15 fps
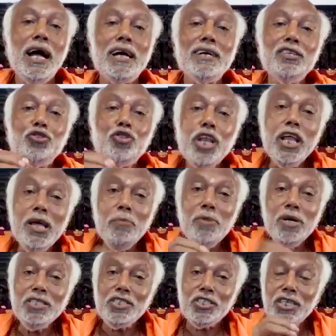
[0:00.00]
And in 3
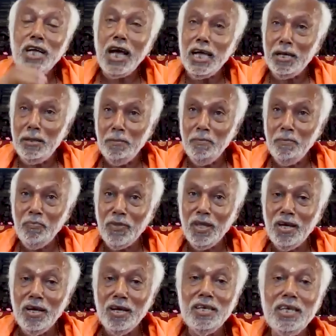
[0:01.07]
months' time,
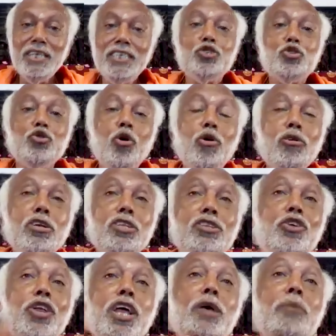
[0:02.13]
it
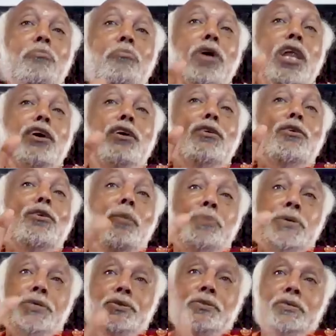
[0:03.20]
sold 3 million
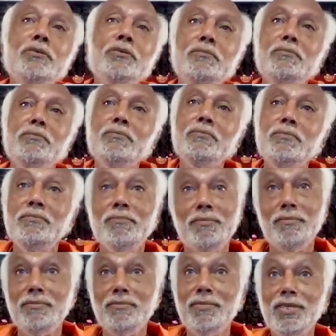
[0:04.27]
copies.
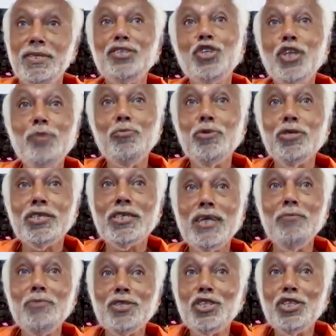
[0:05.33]
In 3 months'
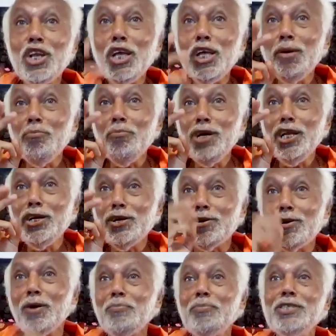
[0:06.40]
time, 3
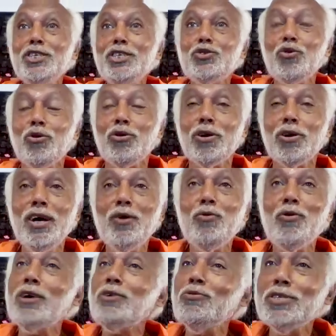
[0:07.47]
million copies he sold.
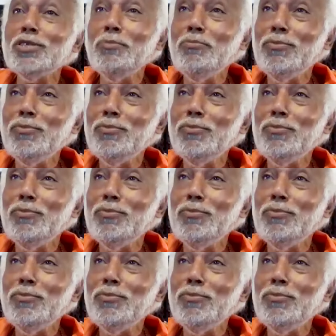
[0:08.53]
What was the